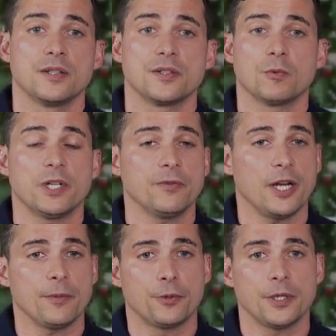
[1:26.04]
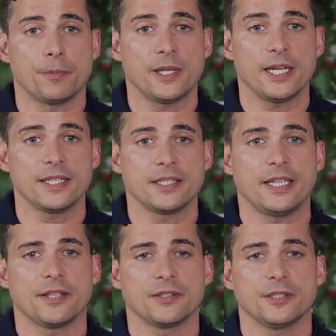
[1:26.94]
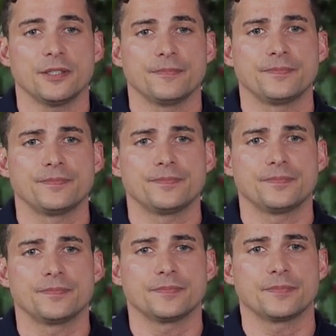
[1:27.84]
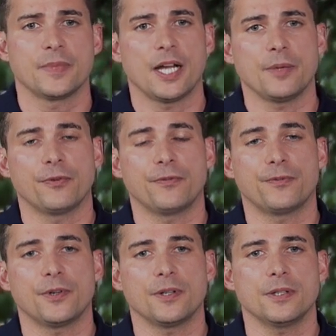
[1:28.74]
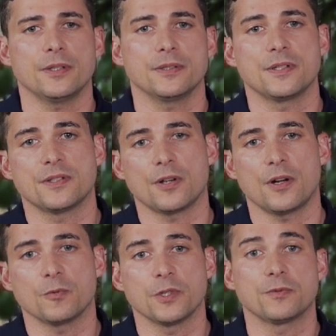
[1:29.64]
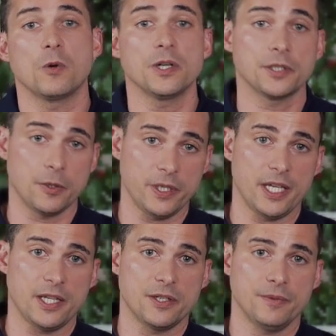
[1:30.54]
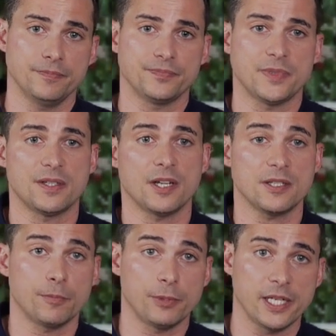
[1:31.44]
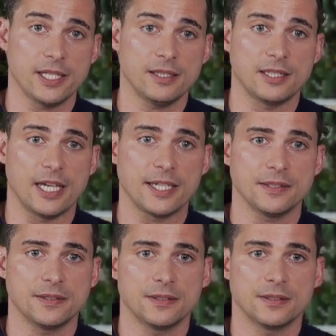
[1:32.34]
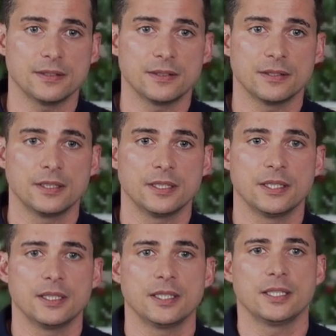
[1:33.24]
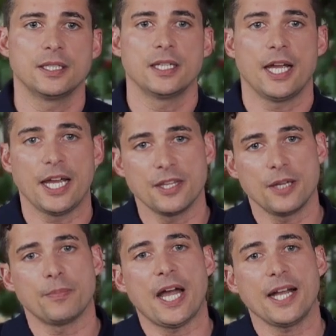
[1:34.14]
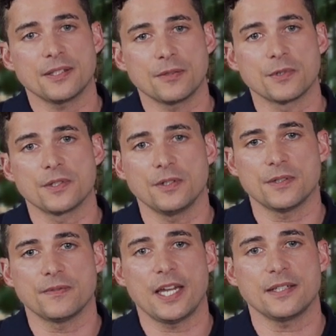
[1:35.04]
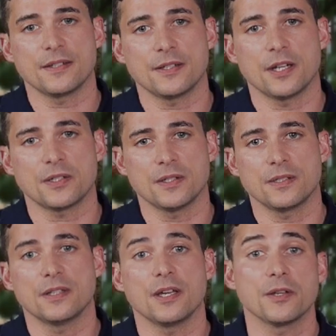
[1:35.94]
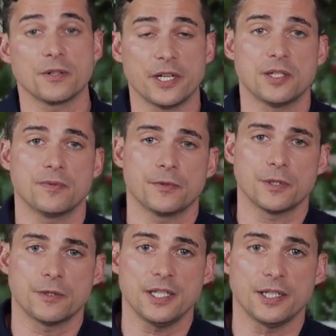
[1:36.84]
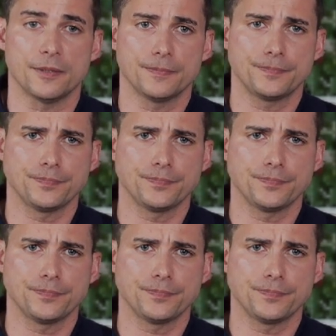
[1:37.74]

So whenever I put a plan together, I prefer to start with one coding agent, discuss the plan at length, and then pass the results of that discussion to the other agent for critique.